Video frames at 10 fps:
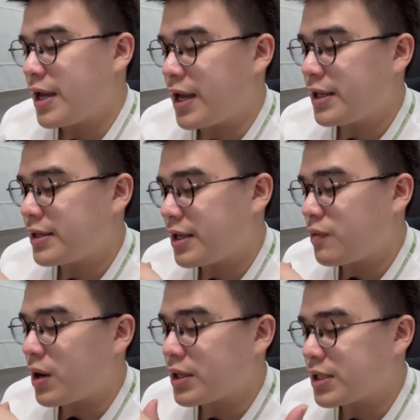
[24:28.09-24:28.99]
and they
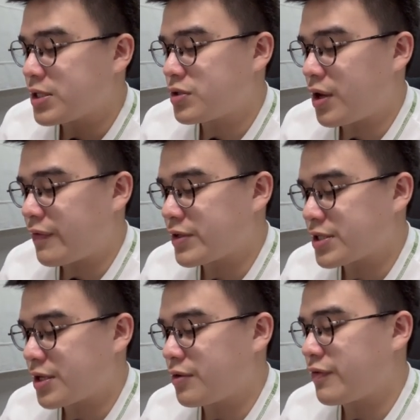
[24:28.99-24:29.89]
want us to have a
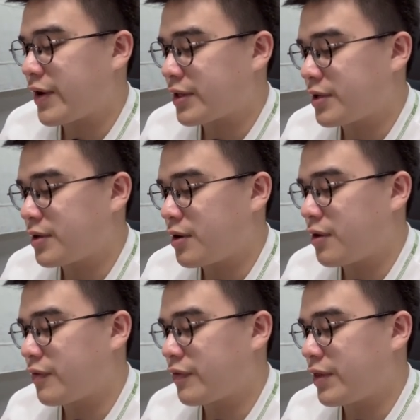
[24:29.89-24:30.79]
scale factor
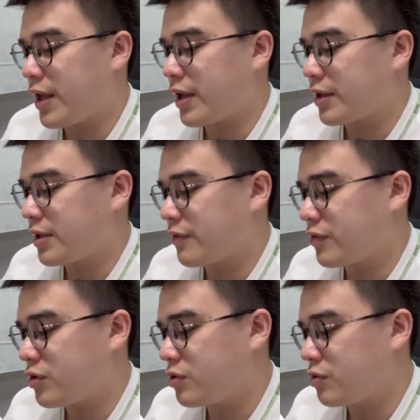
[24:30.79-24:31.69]
of
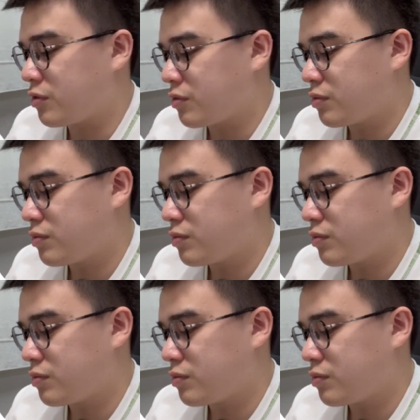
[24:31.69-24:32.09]
-2.